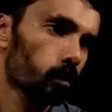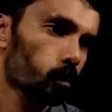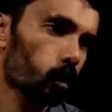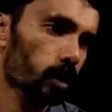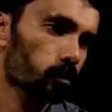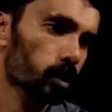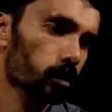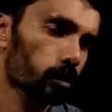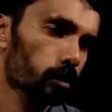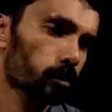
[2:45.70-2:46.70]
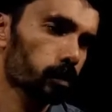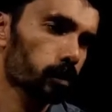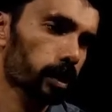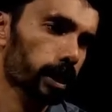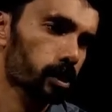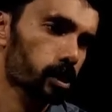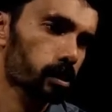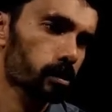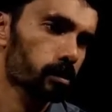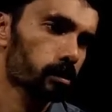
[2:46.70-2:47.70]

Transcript: what we will get?